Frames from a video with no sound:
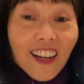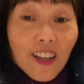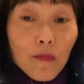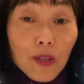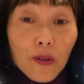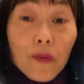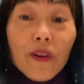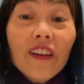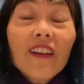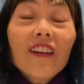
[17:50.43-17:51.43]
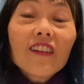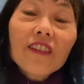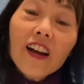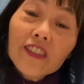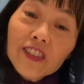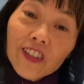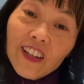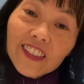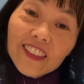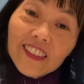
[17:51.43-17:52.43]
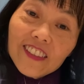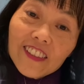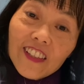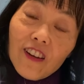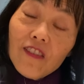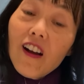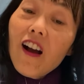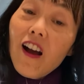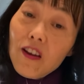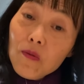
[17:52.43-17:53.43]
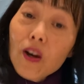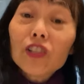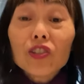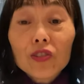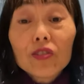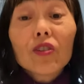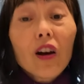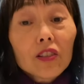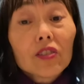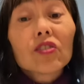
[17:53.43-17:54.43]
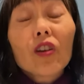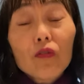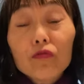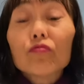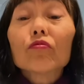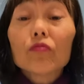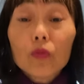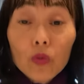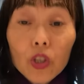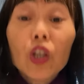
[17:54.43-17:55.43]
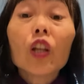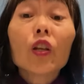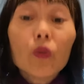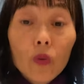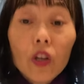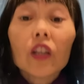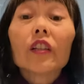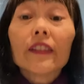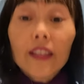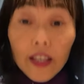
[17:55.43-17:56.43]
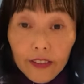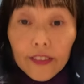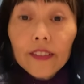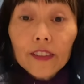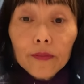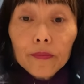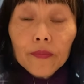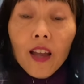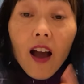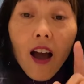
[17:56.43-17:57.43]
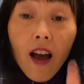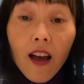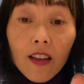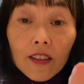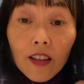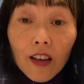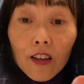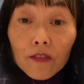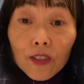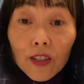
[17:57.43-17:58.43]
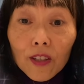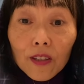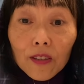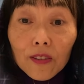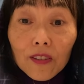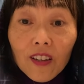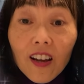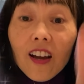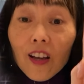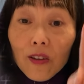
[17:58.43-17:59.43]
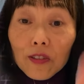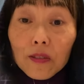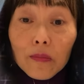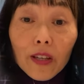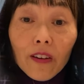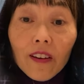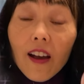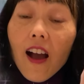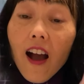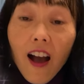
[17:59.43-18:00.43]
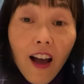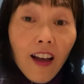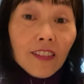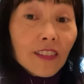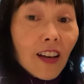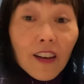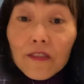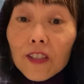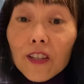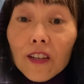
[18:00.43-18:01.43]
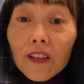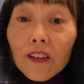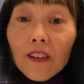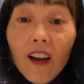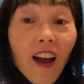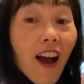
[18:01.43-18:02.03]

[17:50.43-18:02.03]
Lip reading: Be aware of how you're talking to yourself. I want you to talk to yourself really, really nicely. I love you. Go to the mirror. I love you.